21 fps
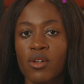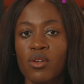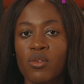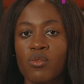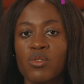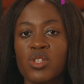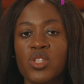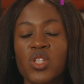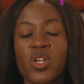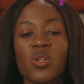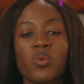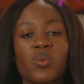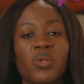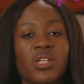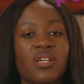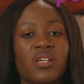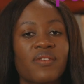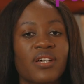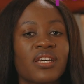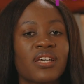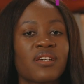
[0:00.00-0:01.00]
return
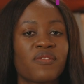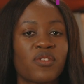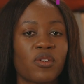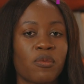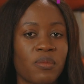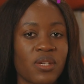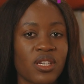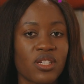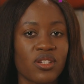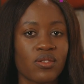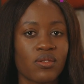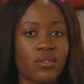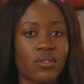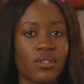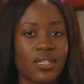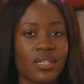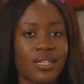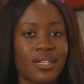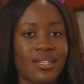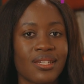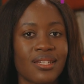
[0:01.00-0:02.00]
whatever information
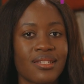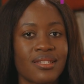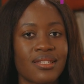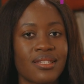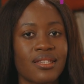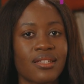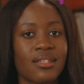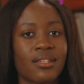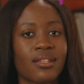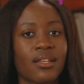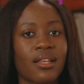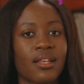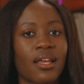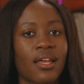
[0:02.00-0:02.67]
is in